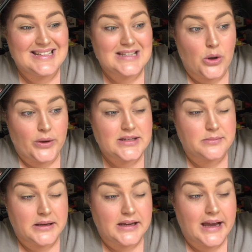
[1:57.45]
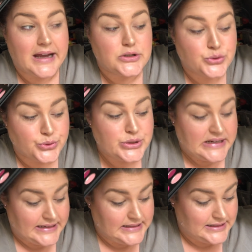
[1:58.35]
is going to be a true
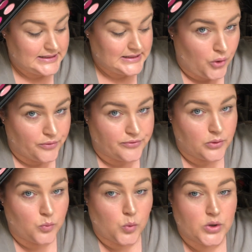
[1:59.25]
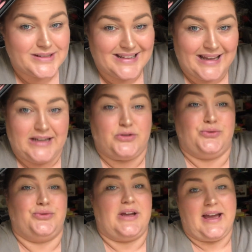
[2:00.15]
test of what they do